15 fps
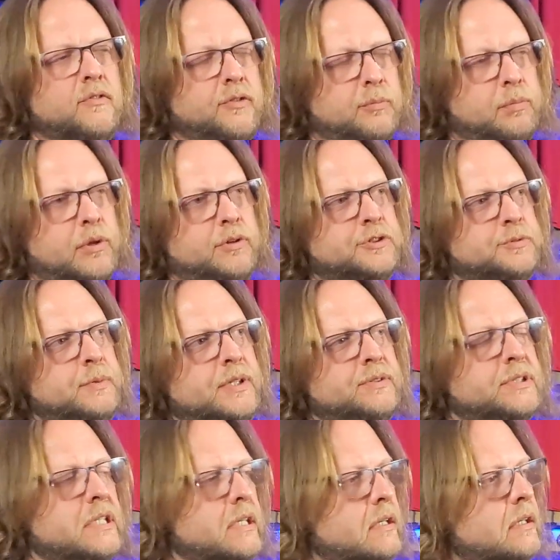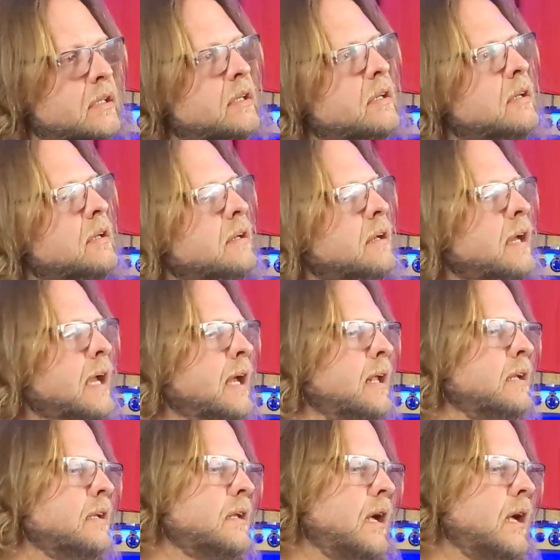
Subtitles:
blues music and